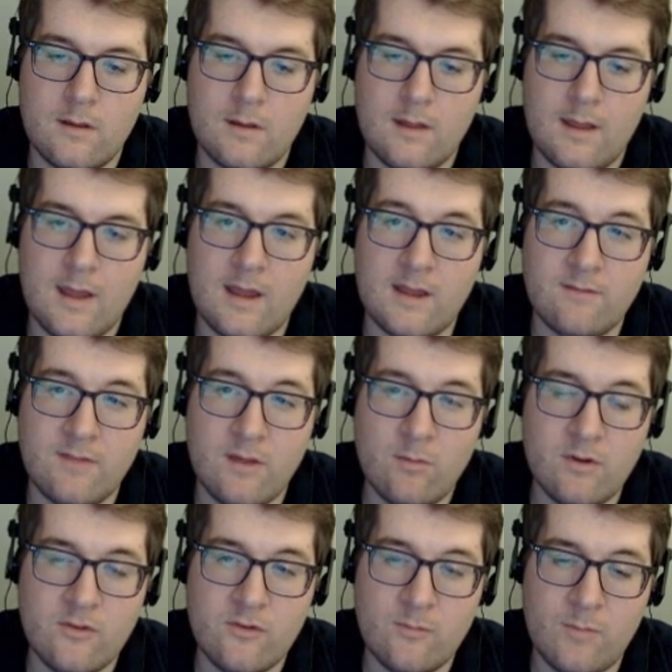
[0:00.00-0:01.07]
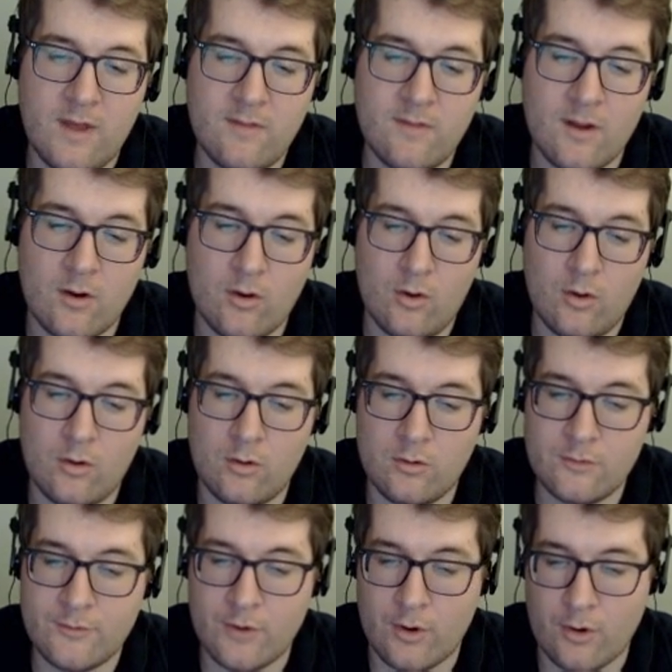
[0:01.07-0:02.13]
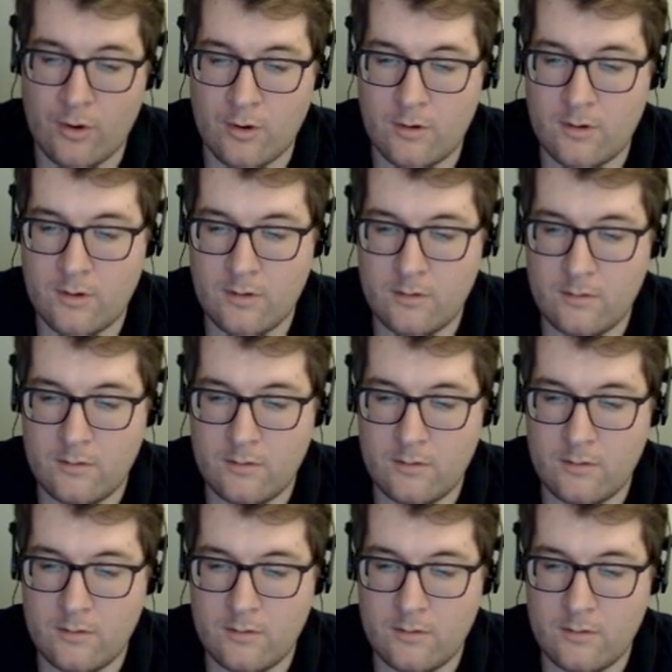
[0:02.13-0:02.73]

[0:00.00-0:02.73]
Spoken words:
And if they want to spend their whole turn